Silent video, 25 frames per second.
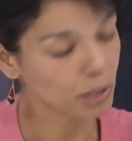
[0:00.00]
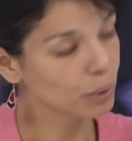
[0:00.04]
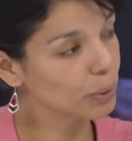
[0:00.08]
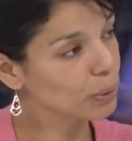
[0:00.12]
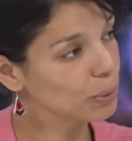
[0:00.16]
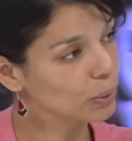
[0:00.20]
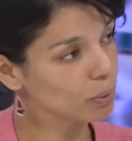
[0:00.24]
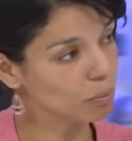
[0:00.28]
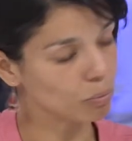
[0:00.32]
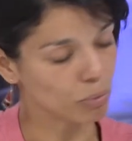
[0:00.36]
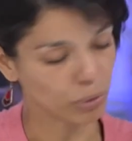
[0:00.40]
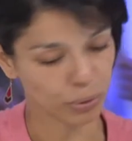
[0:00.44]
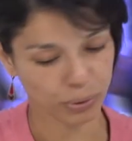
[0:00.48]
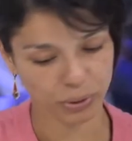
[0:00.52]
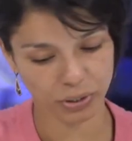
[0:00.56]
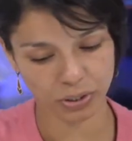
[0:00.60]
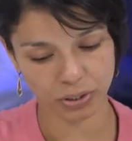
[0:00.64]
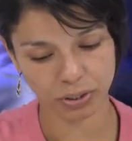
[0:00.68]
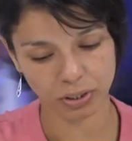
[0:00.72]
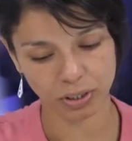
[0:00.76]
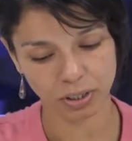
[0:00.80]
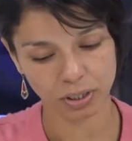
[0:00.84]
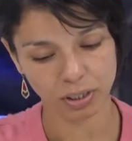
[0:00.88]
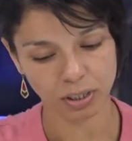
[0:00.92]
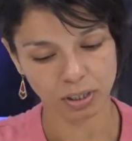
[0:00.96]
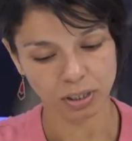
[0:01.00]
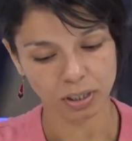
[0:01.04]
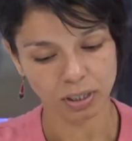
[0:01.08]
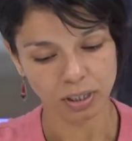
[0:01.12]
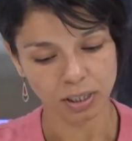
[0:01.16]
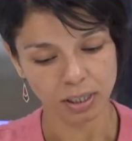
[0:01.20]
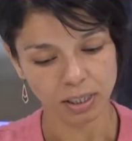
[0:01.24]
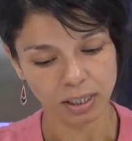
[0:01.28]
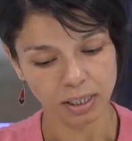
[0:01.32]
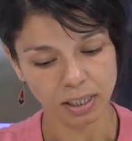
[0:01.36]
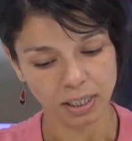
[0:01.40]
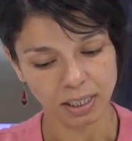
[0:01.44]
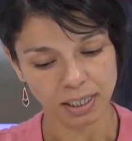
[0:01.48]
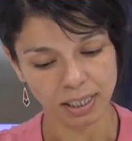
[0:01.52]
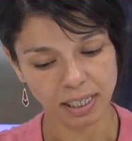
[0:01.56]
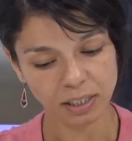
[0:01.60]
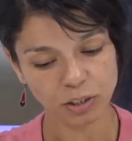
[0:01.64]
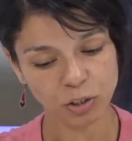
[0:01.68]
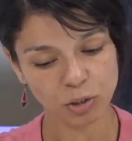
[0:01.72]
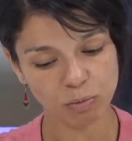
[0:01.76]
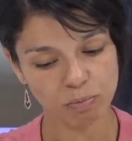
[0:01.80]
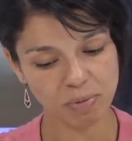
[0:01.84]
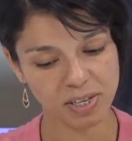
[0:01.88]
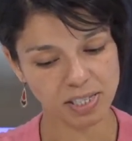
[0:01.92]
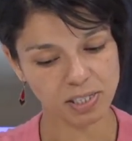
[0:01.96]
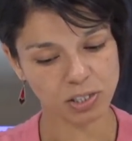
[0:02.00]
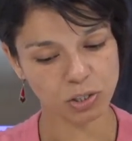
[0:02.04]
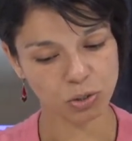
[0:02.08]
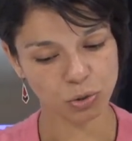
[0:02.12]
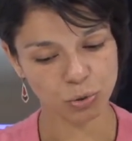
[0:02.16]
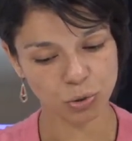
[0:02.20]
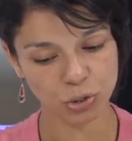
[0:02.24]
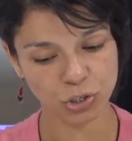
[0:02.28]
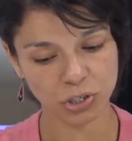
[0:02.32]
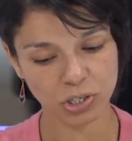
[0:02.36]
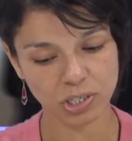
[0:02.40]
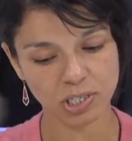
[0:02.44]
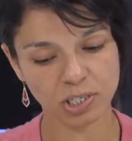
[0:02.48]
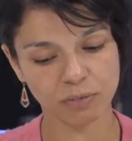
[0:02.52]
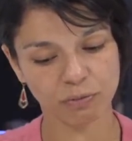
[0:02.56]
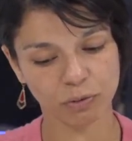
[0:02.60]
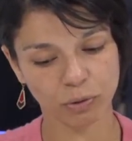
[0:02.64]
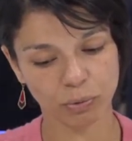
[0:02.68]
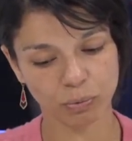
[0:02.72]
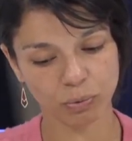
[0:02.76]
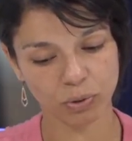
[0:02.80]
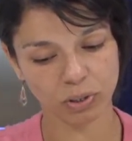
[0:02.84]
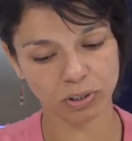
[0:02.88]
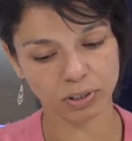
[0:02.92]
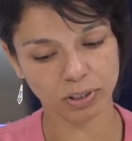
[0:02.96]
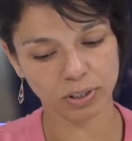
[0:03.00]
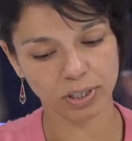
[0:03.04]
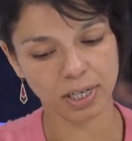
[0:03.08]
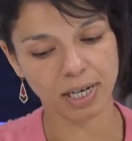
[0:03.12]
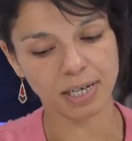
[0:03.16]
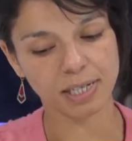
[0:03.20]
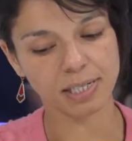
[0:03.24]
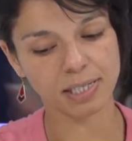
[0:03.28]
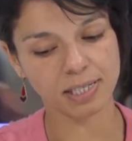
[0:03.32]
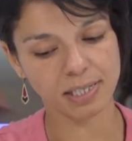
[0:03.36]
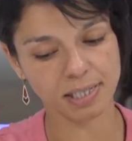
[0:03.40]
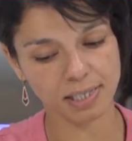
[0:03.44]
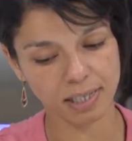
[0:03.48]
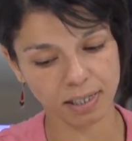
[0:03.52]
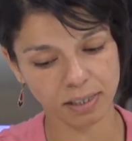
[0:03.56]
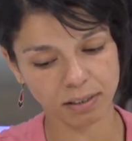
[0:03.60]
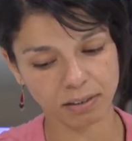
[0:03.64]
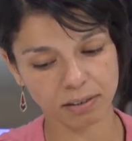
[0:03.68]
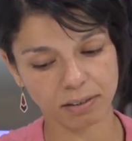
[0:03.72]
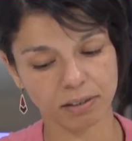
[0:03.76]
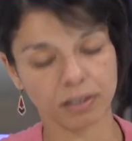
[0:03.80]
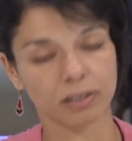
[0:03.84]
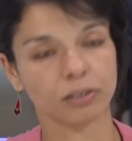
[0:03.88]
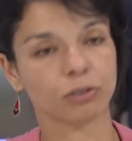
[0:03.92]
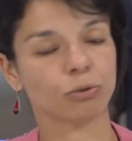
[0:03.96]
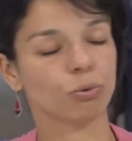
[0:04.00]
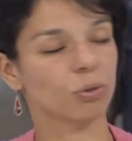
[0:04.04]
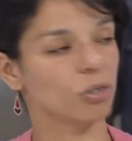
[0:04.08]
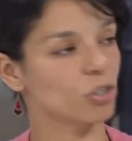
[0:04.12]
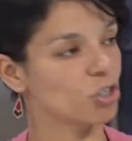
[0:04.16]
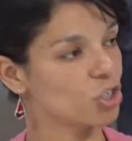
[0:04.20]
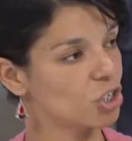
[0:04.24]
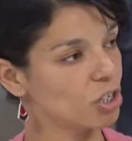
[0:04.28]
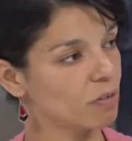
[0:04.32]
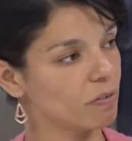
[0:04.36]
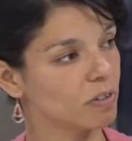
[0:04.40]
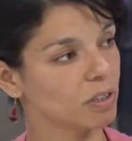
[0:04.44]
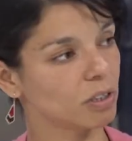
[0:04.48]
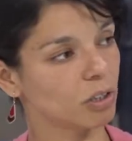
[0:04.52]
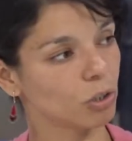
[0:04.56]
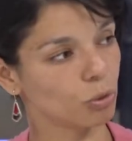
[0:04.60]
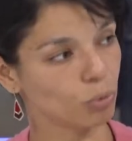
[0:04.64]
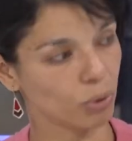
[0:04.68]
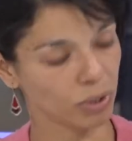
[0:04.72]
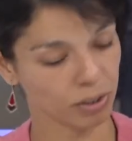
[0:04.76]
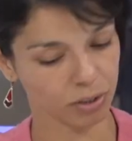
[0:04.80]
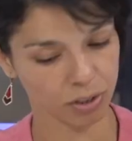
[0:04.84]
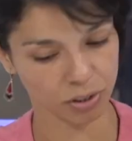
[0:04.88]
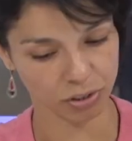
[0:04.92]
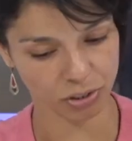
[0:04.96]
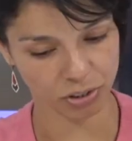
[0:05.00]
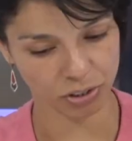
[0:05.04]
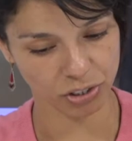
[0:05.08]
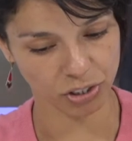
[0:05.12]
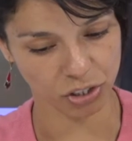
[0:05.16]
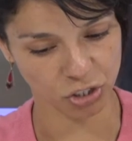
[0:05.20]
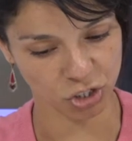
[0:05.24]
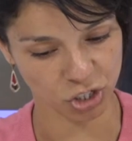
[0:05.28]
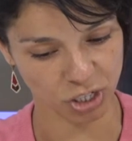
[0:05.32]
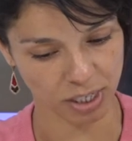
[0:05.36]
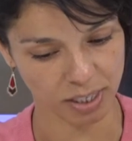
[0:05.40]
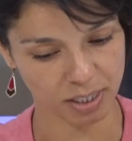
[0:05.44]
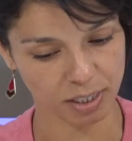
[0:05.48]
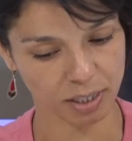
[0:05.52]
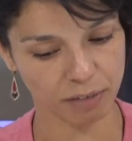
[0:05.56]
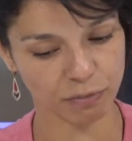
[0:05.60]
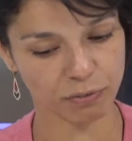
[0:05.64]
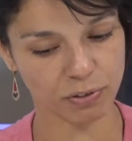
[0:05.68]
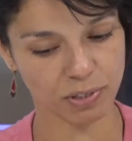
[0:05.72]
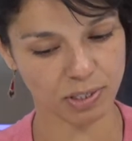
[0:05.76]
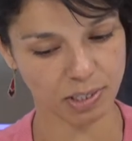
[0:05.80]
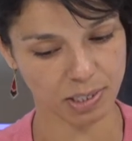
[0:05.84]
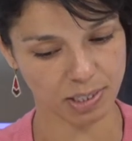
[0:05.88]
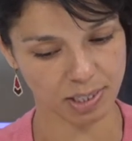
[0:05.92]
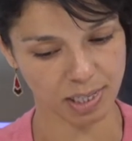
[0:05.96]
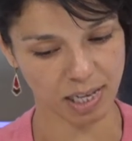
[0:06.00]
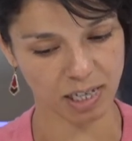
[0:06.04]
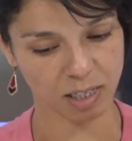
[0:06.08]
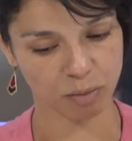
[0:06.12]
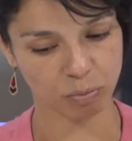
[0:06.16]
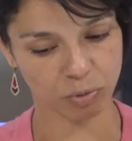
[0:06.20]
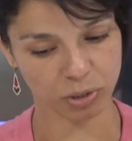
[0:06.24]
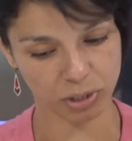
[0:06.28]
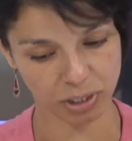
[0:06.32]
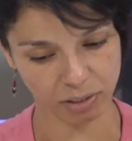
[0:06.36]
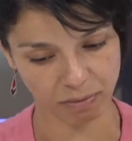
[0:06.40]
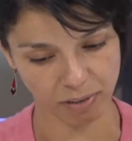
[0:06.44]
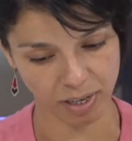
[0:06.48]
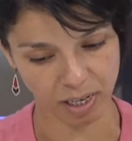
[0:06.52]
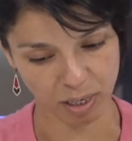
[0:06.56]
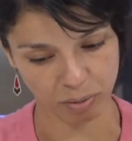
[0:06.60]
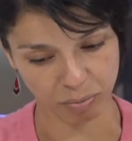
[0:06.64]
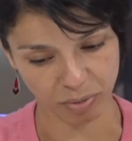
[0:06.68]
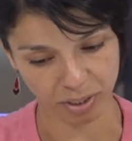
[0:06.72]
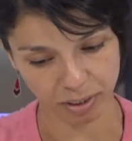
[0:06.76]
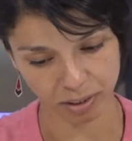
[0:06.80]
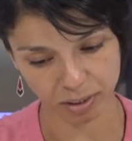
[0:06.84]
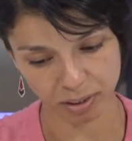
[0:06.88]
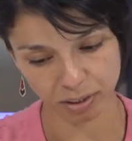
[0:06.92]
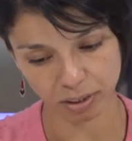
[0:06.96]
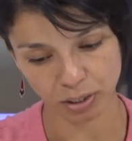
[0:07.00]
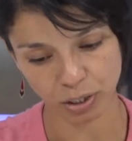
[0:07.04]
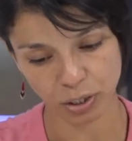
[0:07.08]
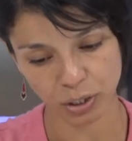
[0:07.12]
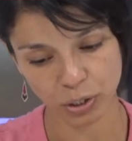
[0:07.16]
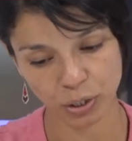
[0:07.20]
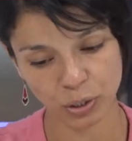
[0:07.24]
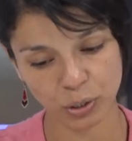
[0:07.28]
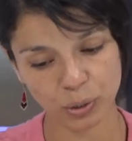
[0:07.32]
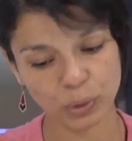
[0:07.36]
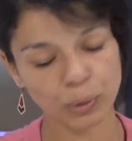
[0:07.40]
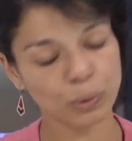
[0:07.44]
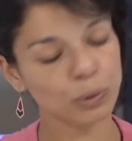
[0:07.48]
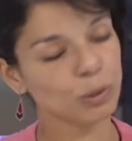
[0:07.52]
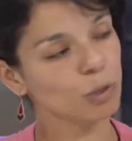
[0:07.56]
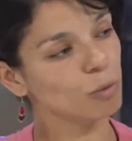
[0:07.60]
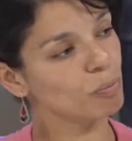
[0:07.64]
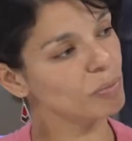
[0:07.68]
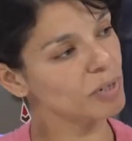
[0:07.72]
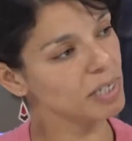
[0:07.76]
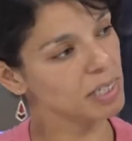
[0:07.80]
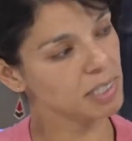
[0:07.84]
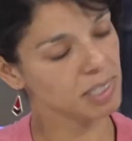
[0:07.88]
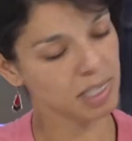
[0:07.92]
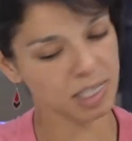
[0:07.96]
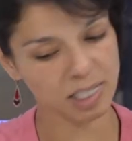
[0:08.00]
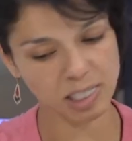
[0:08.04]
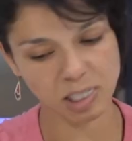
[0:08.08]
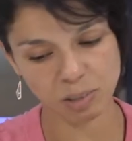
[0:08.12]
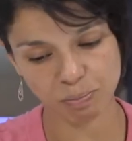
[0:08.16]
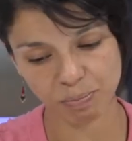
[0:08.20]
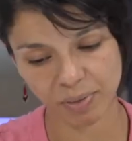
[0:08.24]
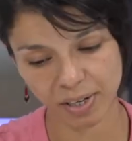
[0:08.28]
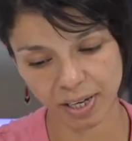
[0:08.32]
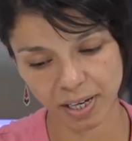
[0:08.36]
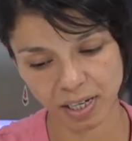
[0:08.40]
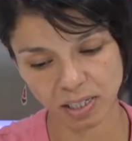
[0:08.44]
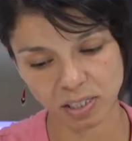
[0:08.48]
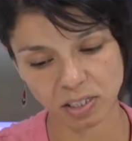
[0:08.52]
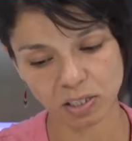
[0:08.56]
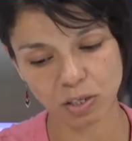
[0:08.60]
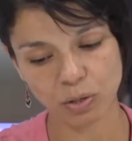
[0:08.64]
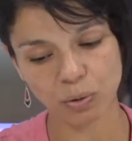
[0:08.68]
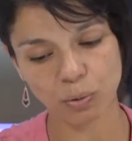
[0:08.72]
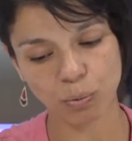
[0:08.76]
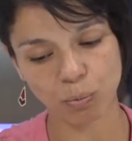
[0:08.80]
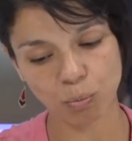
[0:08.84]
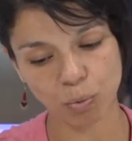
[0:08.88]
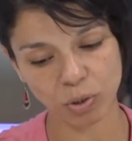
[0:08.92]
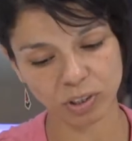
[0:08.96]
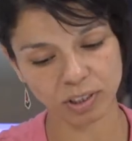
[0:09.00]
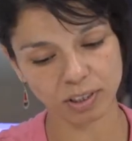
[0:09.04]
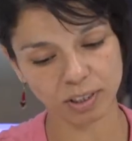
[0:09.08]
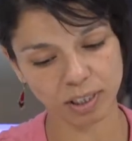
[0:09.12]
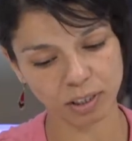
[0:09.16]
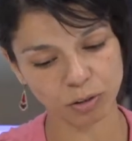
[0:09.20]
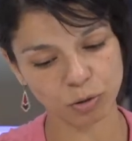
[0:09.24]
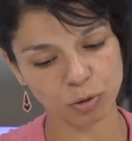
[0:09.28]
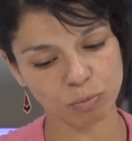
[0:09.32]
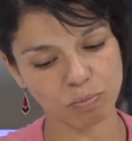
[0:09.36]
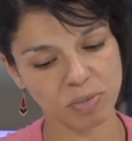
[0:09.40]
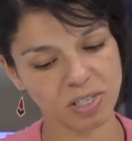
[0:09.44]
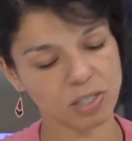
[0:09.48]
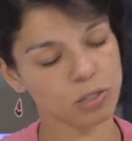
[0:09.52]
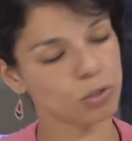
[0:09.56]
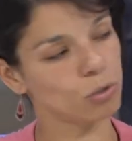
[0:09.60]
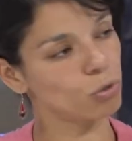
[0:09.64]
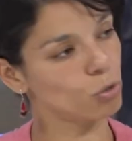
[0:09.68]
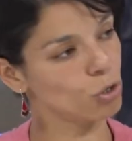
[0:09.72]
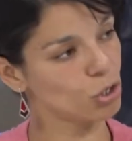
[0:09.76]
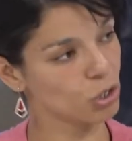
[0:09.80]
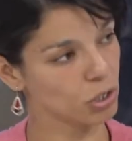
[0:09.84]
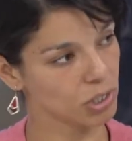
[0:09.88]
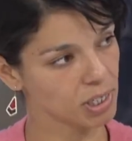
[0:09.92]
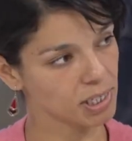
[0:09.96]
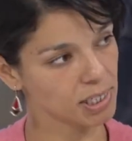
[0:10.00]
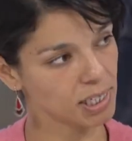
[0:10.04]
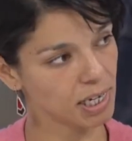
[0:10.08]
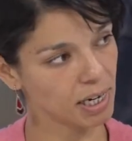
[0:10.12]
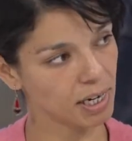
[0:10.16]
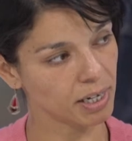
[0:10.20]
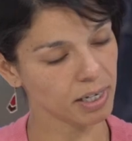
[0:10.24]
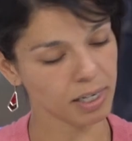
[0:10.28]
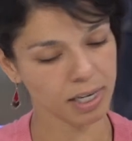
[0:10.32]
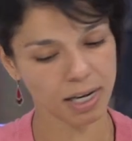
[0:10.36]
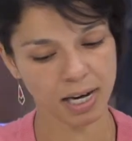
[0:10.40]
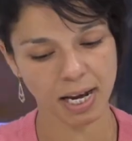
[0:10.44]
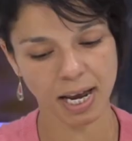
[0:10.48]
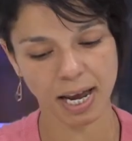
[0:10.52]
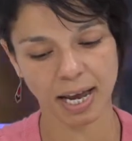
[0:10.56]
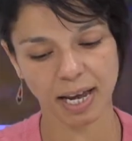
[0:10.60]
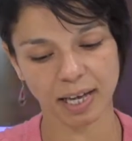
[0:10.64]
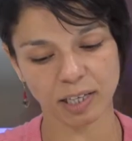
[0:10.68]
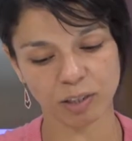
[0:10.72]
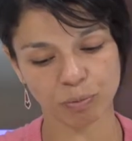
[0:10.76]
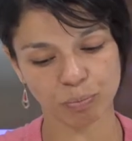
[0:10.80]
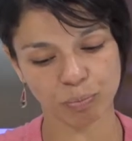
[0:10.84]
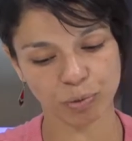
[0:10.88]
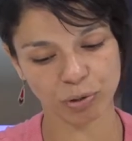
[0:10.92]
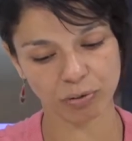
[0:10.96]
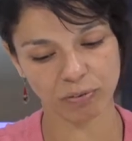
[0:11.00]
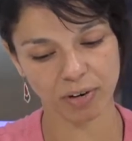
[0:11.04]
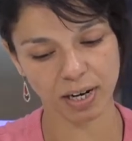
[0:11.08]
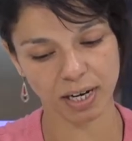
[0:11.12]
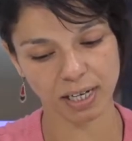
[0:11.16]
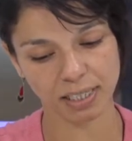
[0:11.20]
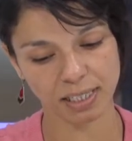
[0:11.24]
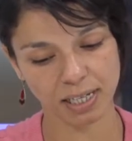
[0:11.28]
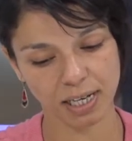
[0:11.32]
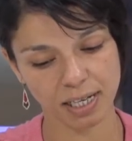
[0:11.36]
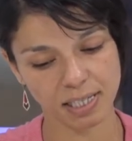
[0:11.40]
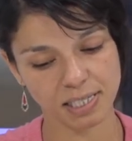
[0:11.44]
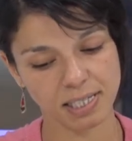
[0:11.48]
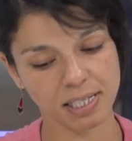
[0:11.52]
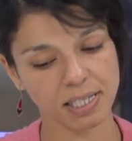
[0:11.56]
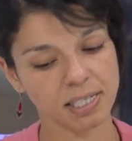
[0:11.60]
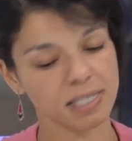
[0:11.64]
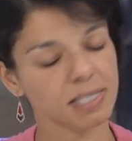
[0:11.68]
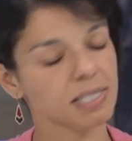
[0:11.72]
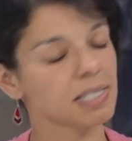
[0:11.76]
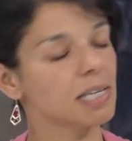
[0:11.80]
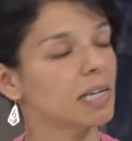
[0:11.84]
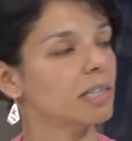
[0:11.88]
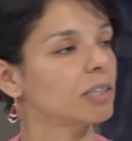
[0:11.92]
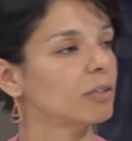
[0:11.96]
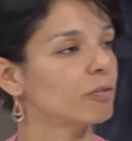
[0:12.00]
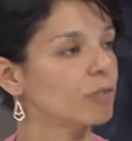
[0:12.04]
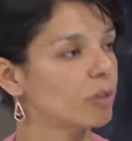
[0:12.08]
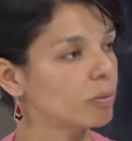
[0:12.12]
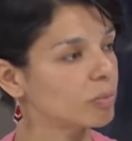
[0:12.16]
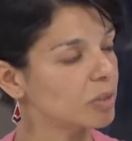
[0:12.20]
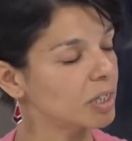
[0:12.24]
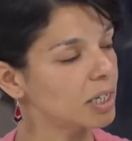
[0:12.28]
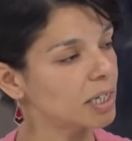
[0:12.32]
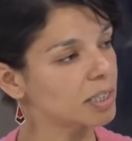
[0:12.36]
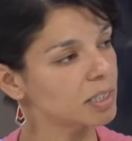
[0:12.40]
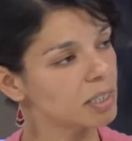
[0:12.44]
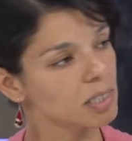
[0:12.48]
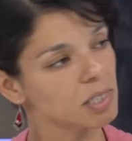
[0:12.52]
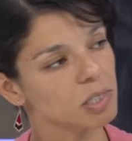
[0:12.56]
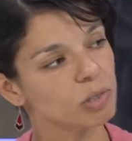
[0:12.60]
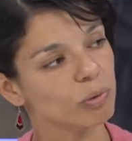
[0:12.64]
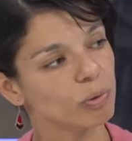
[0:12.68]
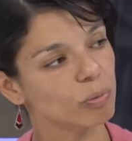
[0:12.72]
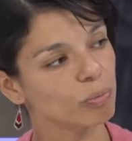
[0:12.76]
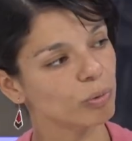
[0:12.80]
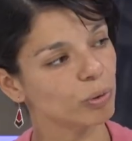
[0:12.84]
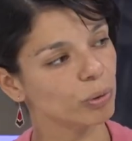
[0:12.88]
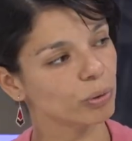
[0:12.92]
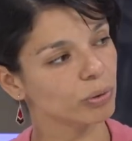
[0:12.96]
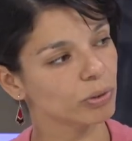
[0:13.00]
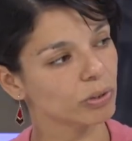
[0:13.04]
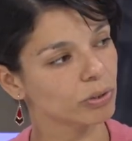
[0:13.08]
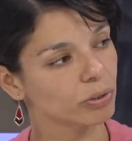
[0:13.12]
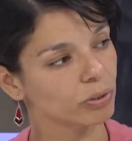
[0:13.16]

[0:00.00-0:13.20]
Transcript: Uhlenbrook, nature-based solutions for water are central to achieving the twenty thirty Agenda for Sustainable Development. Could you please explain what nature-based solutions are and provide us insight from the latest report?